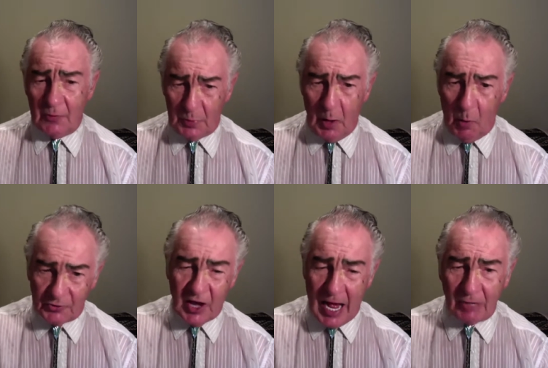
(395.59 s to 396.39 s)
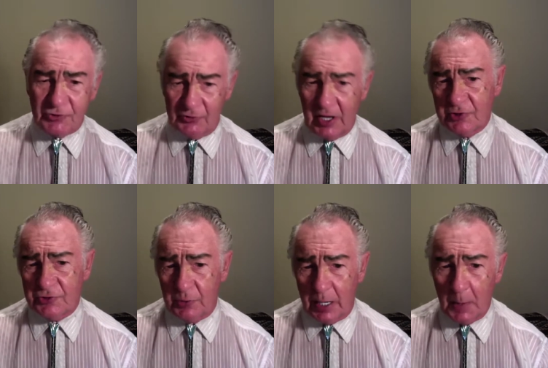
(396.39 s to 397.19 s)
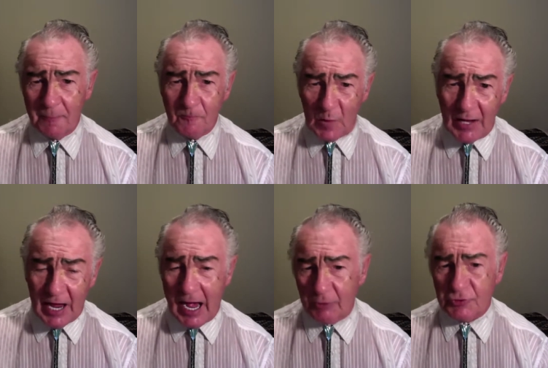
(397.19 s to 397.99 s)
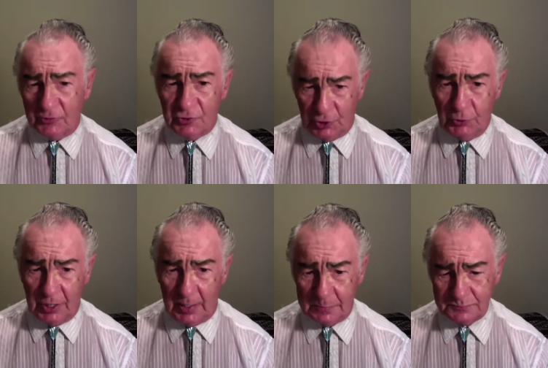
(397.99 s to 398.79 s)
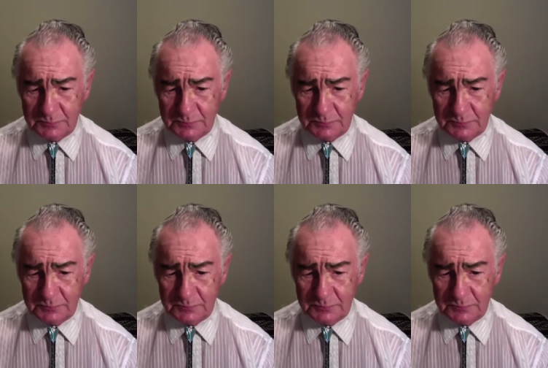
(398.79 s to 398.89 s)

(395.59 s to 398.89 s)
there was a house of Israel and a house of Judah.